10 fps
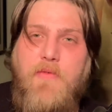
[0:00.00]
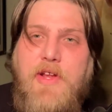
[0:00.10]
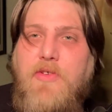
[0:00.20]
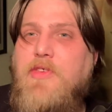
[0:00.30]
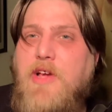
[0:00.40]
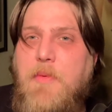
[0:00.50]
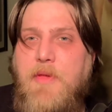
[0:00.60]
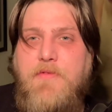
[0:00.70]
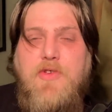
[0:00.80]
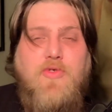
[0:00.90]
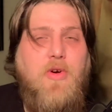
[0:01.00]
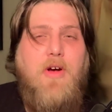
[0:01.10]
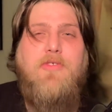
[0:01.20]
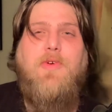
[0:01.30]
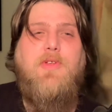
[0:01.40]
videos to come in the future.
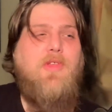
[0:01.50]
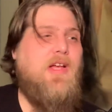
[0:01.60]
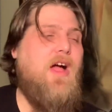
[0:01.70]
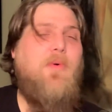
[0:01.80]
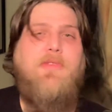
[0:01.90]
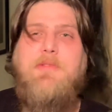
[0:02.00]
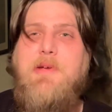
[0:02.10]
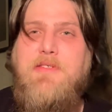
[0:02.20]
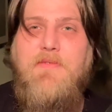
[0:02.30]
Also, I know that Colin wants to make some